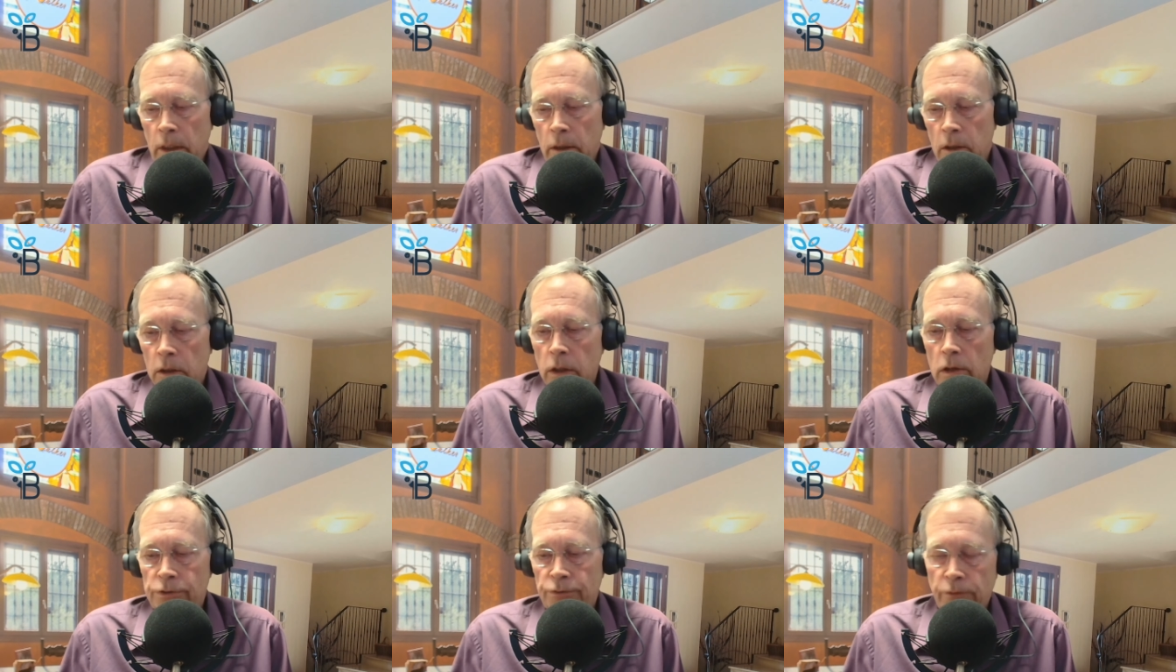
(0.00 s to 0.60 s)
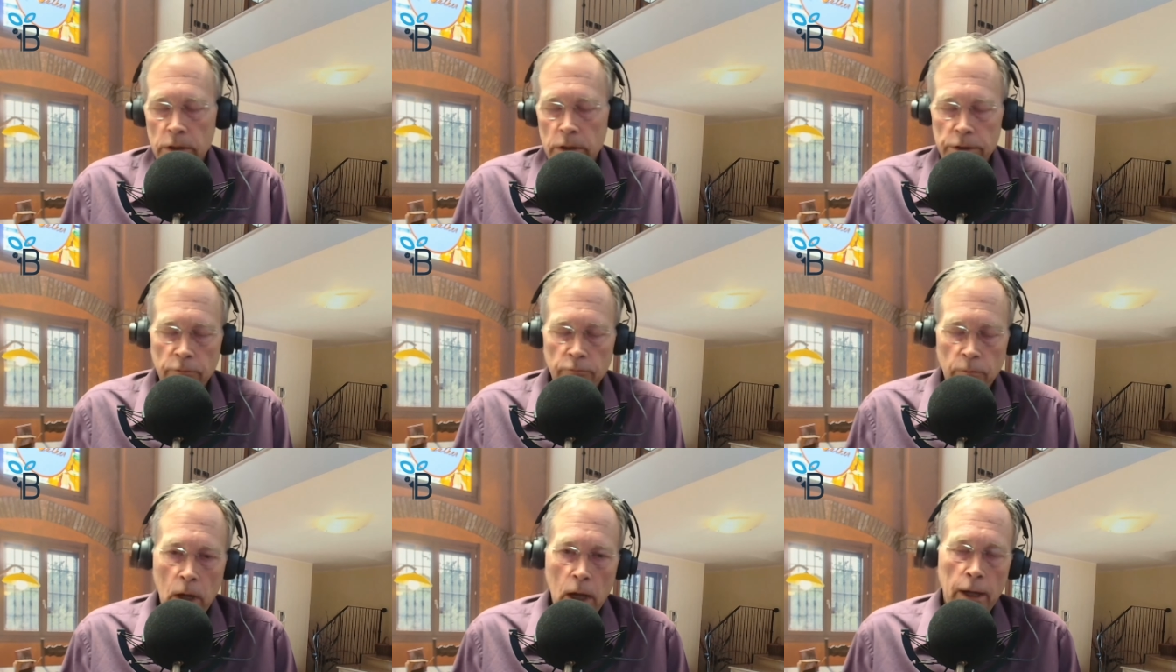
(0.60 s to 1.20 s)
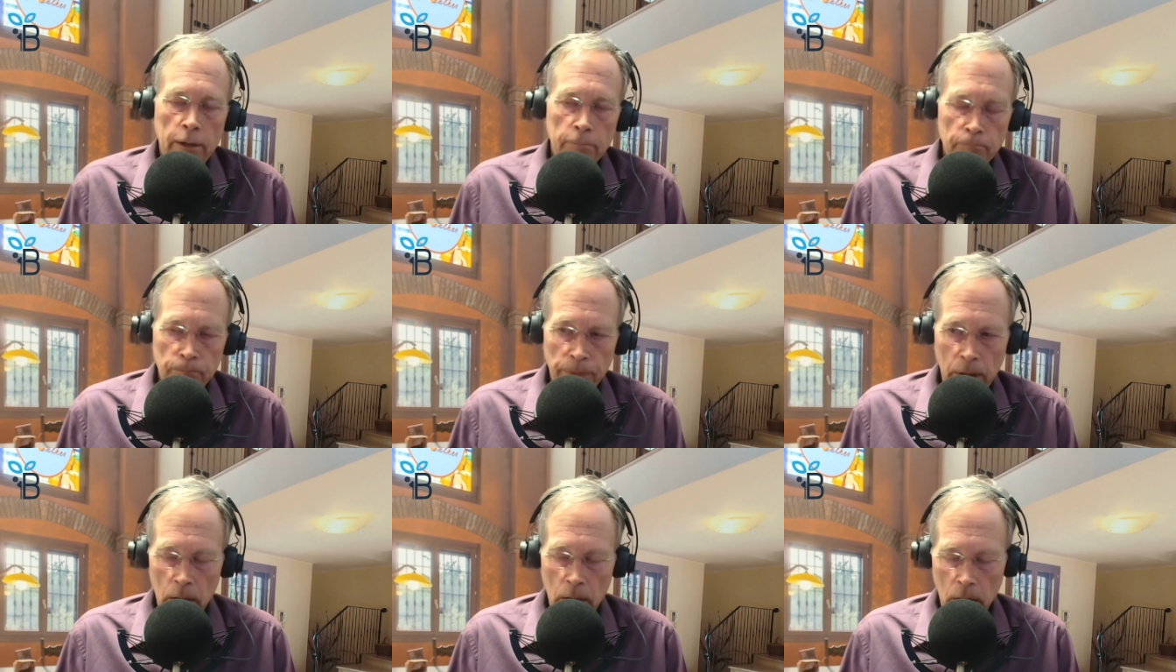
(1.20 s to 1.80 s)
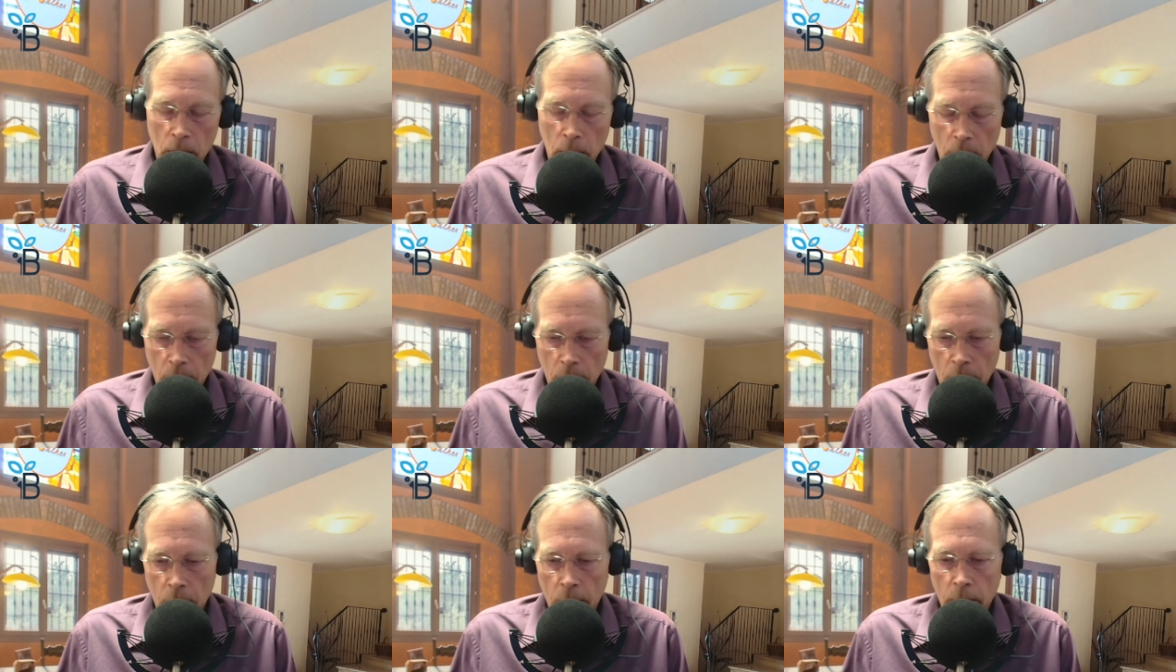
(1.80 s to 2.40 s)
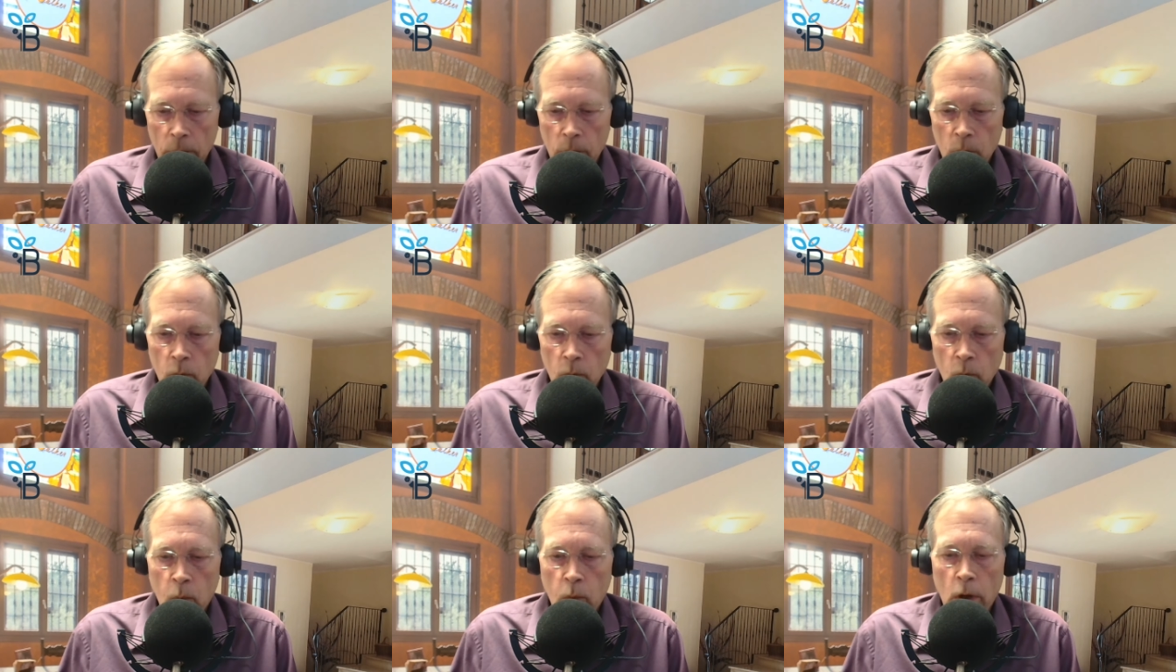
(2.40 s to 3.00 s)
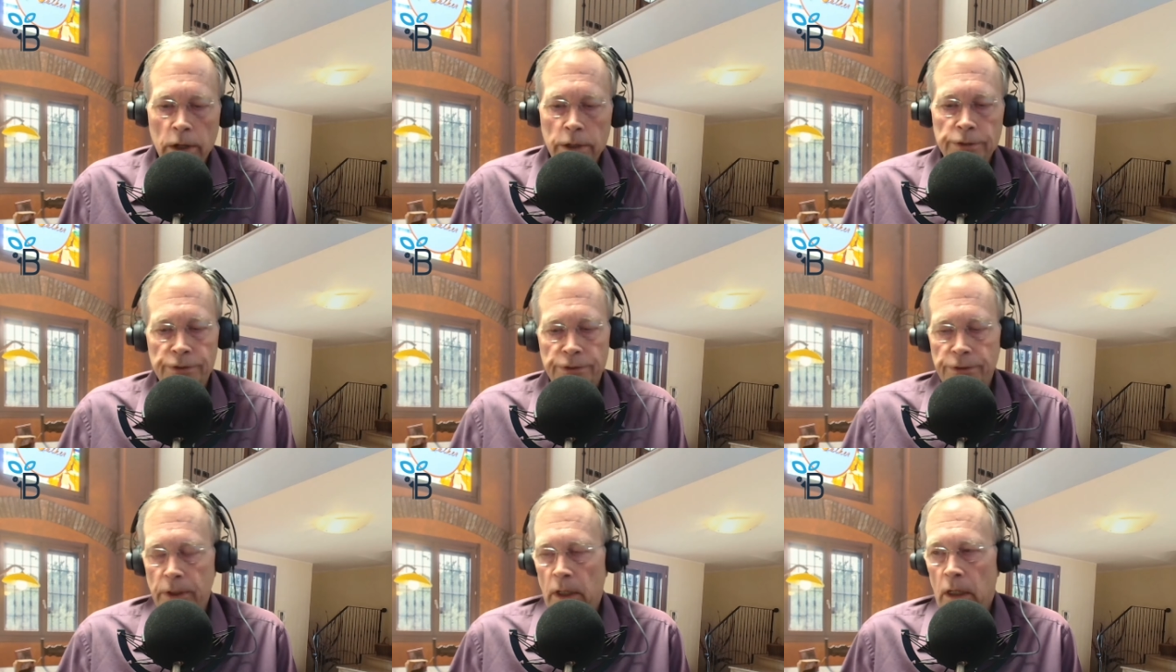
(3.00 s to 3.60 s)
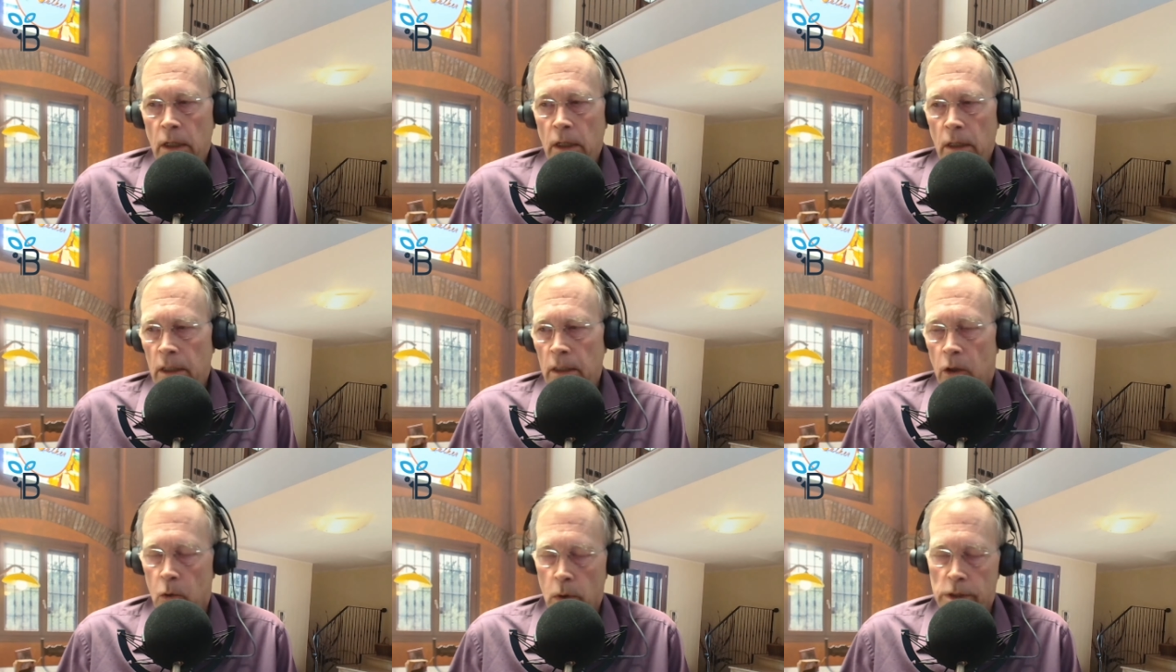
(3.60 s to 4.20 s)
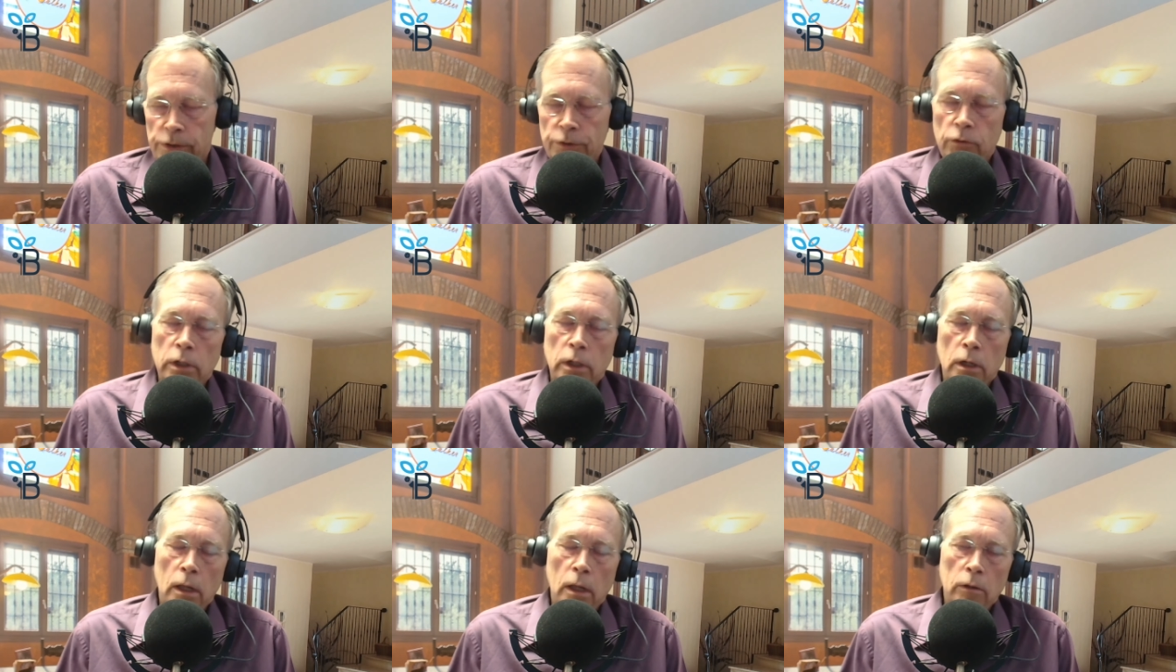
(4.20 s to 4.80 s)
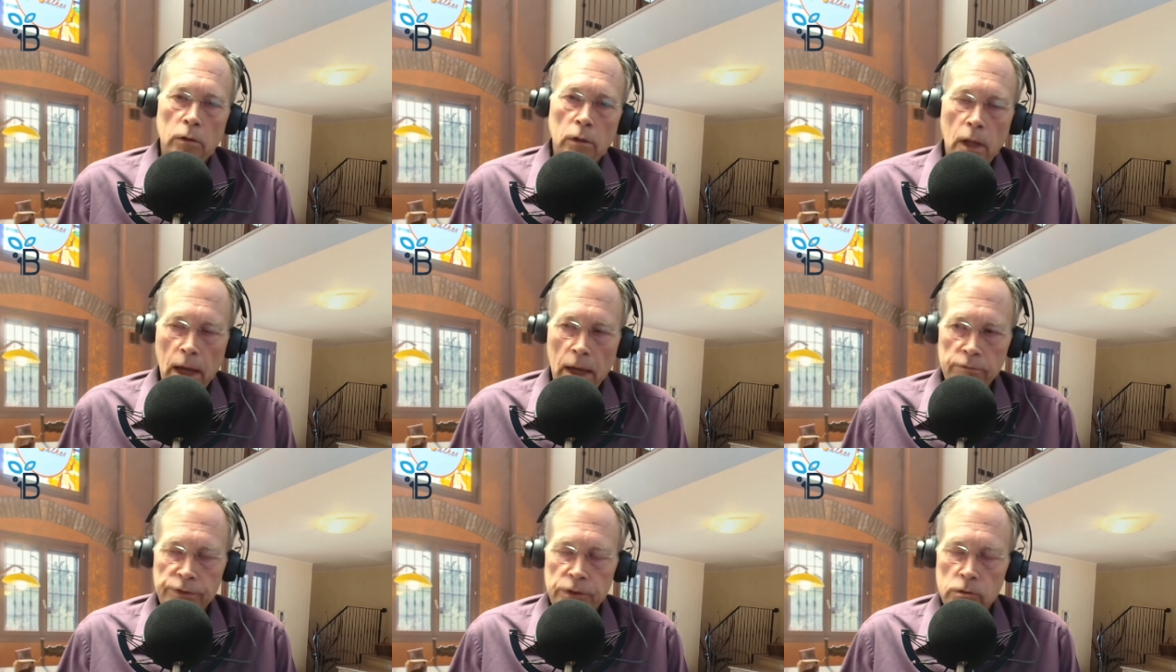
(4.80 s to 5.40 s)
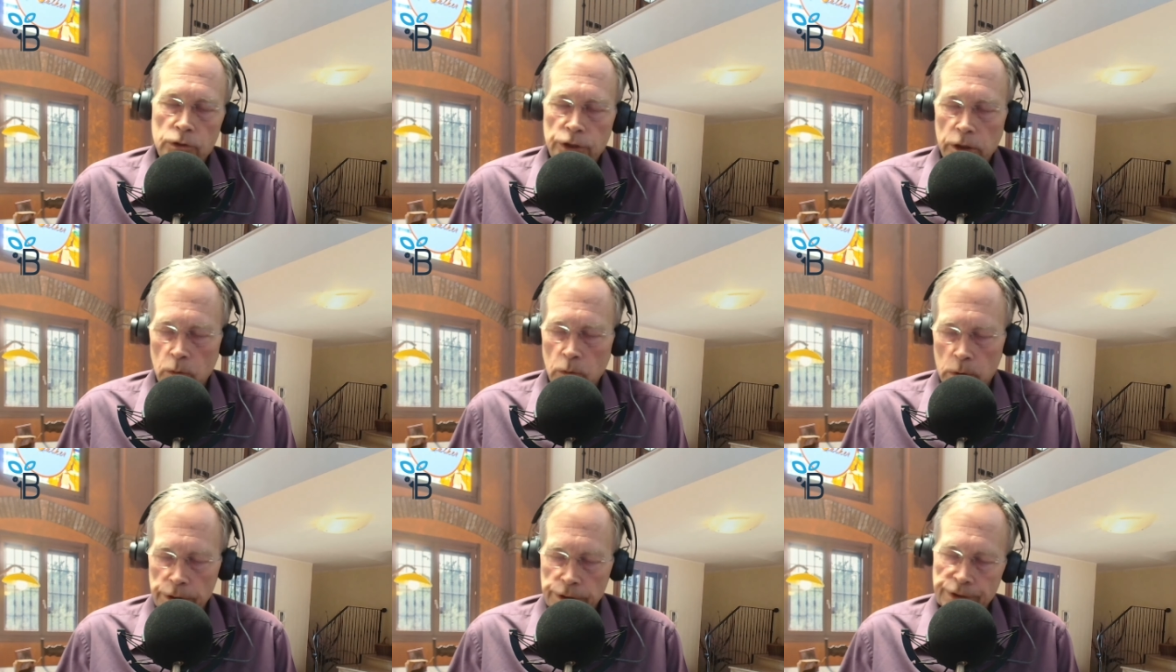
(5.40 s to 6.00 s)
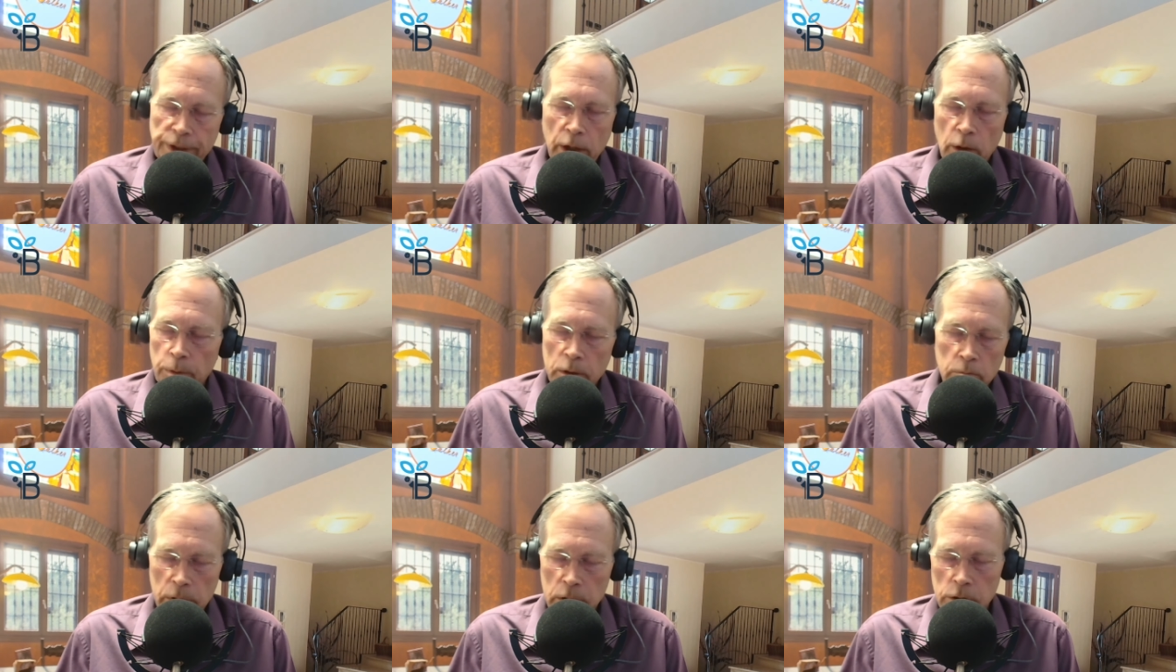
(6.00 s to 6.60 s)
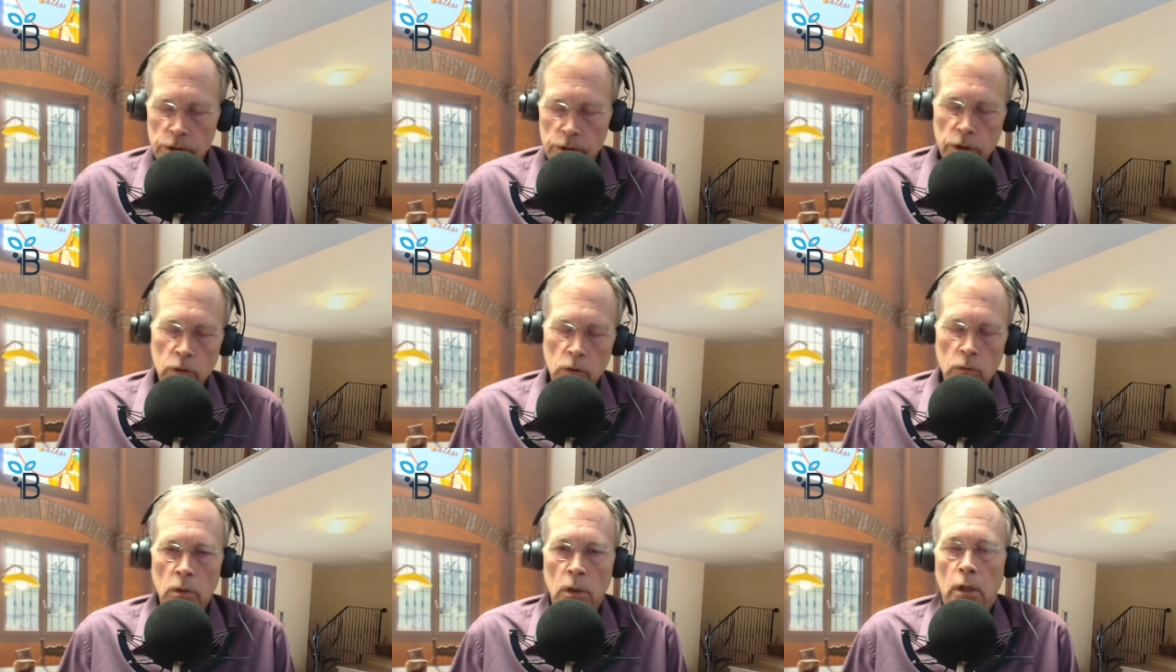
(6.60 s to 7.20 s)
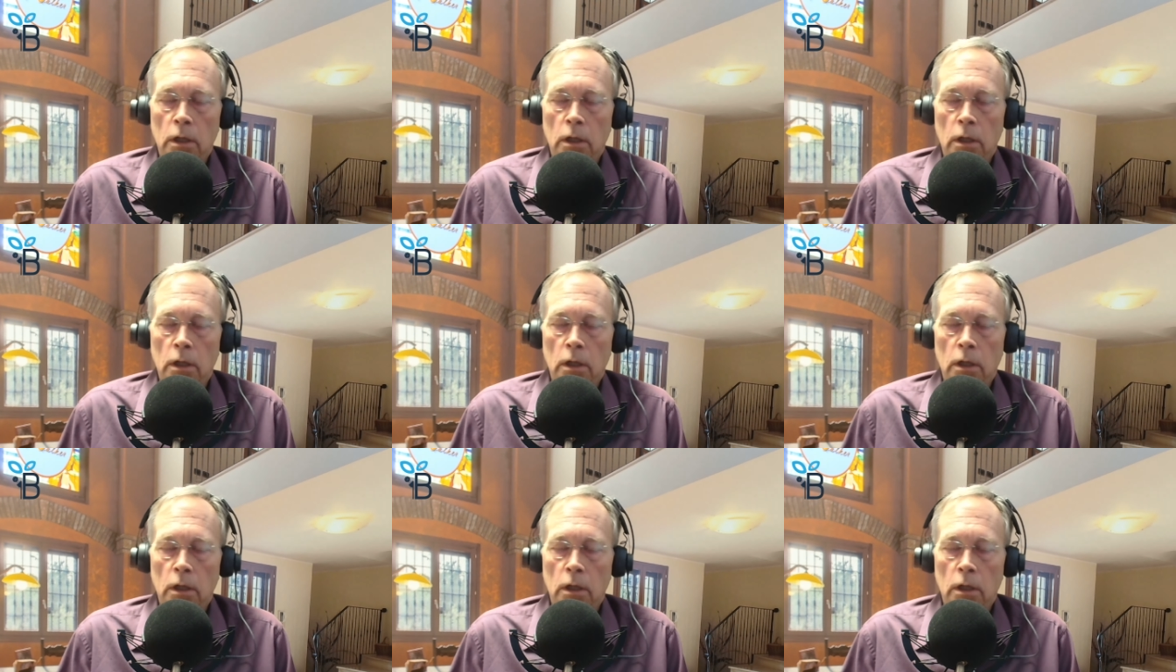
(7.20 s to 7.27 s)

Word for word: close friend of mine was an equestrian all her life, so she was helping me to